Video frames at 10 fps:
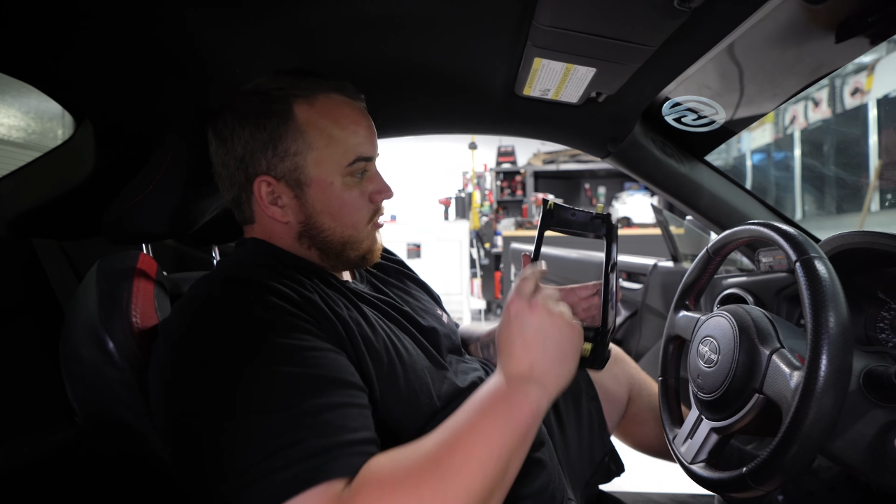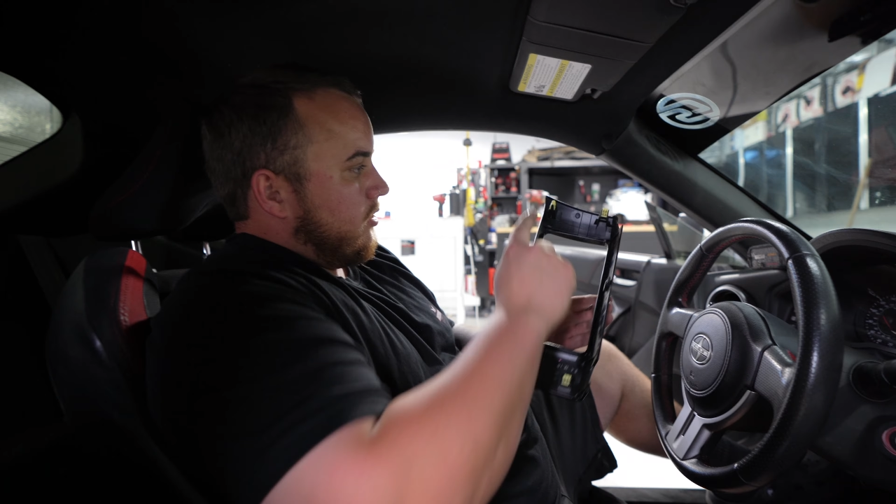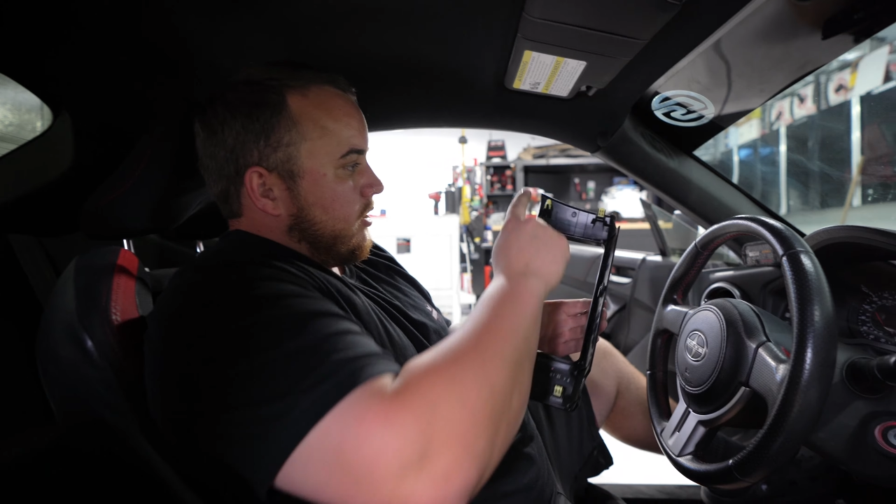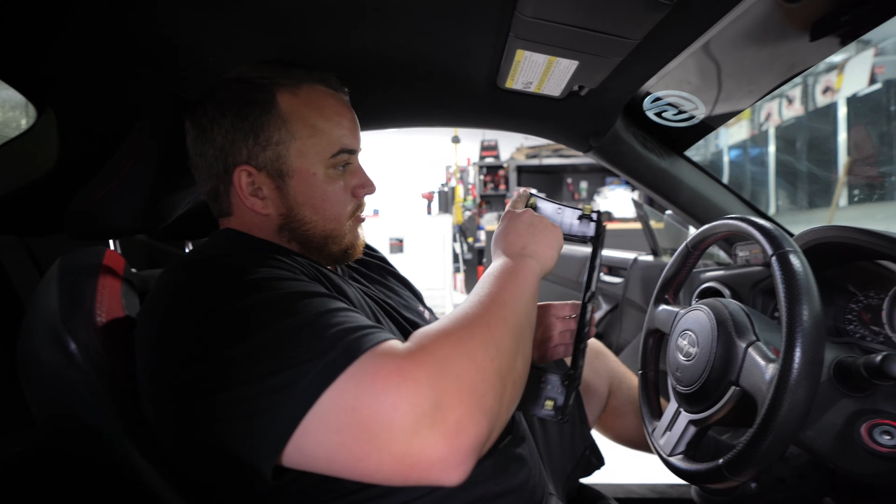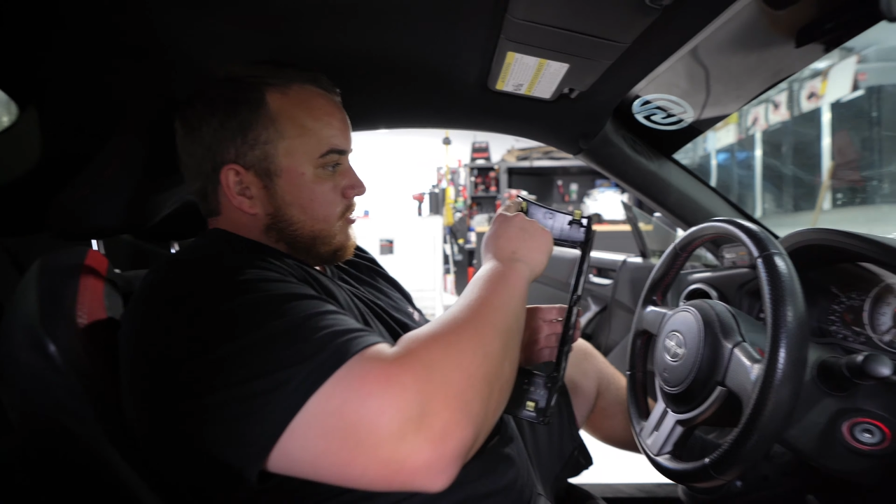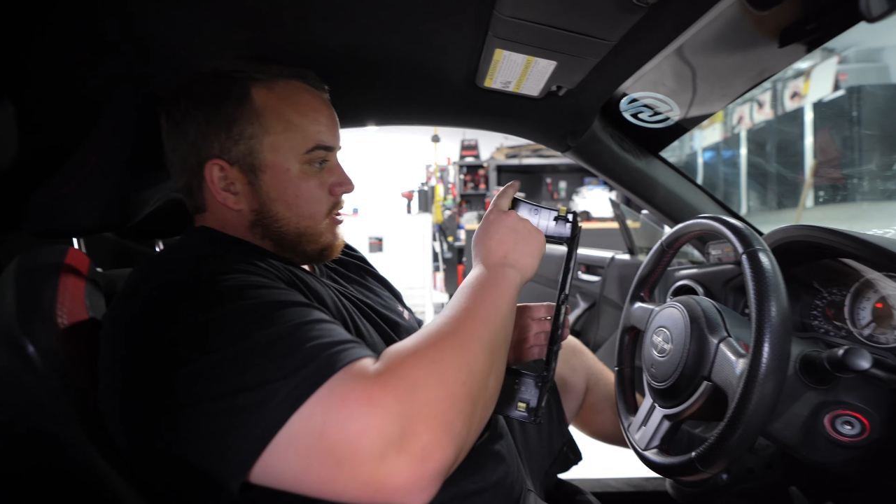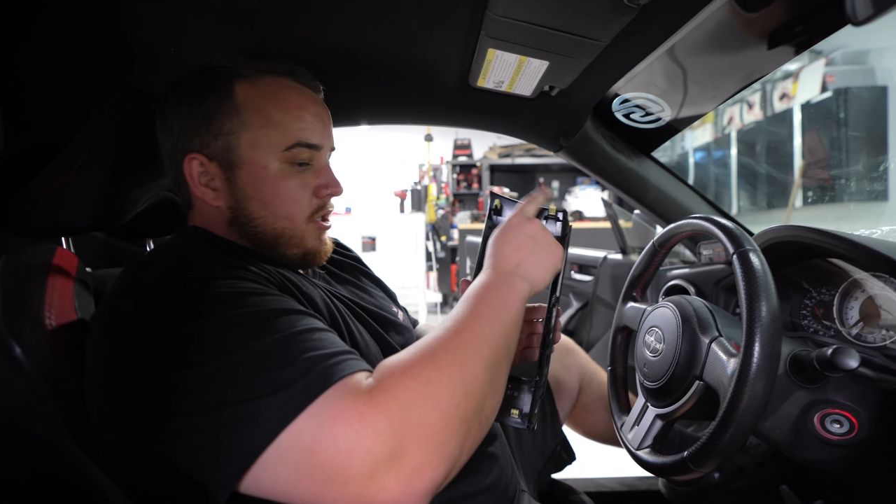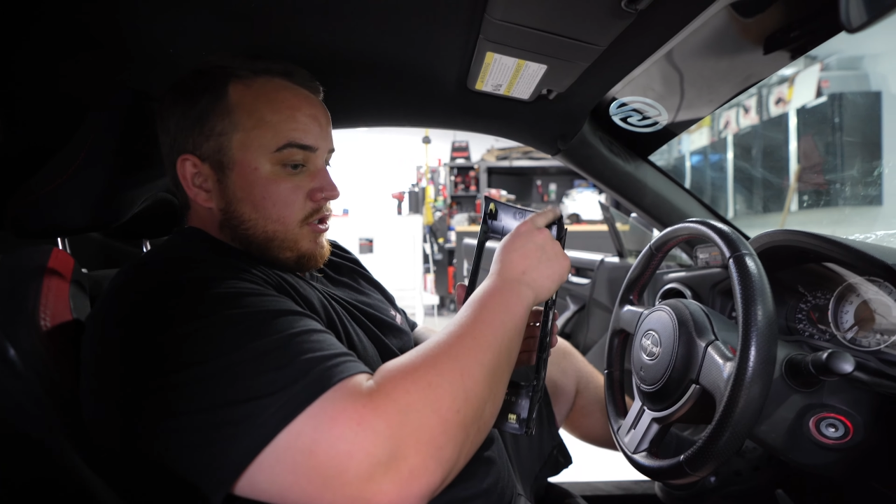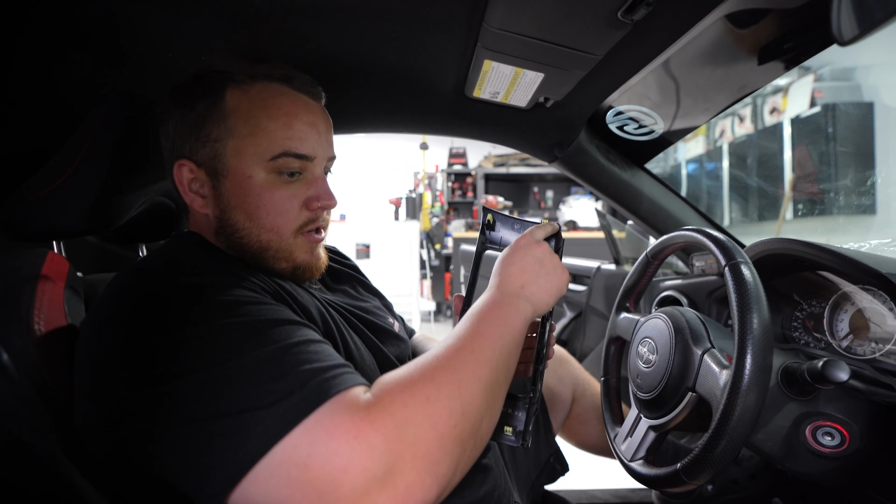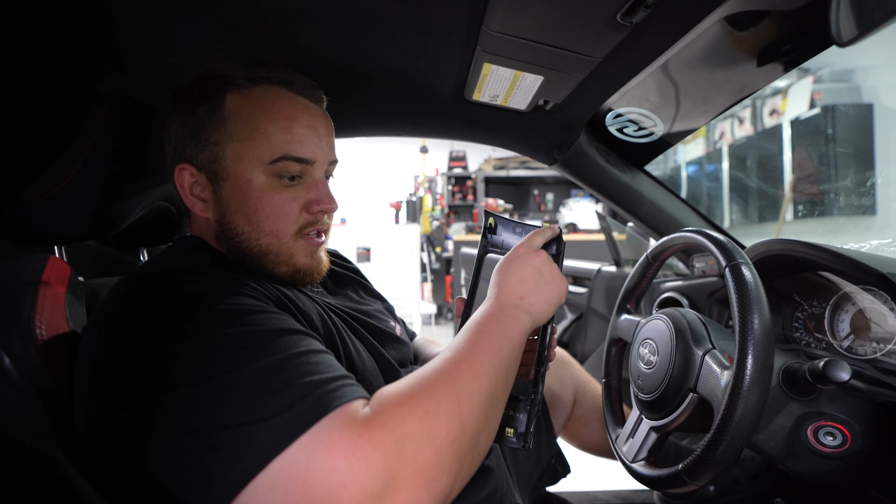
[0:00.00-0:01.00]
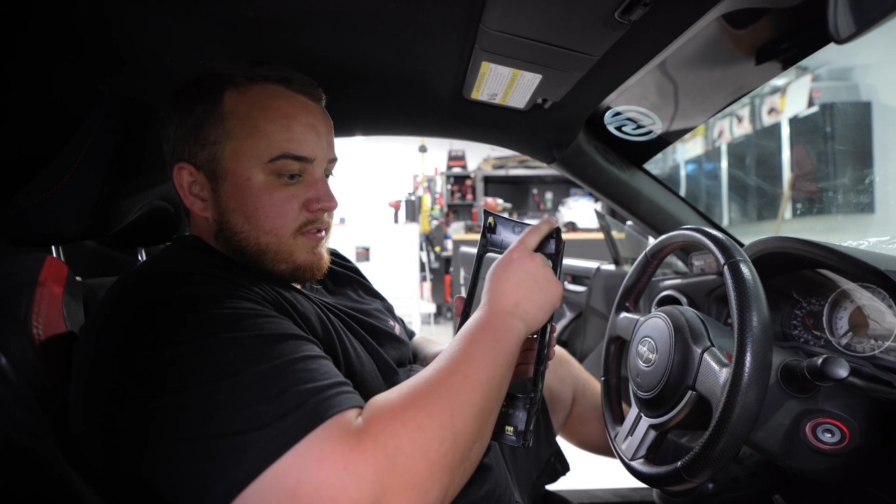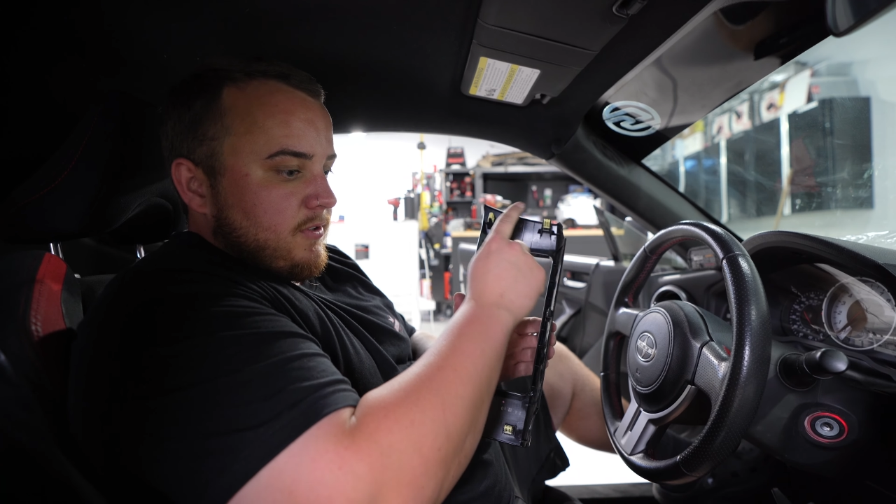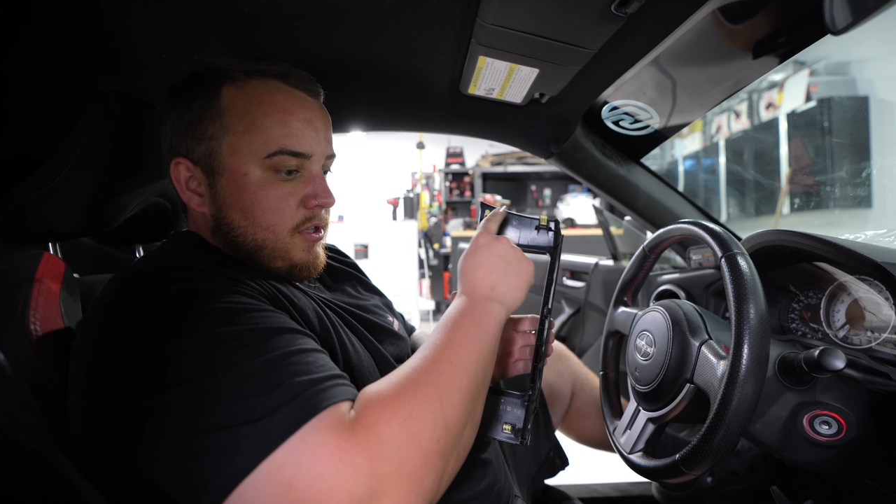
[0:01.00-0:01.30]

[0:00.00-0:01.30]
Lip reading: clips and transfer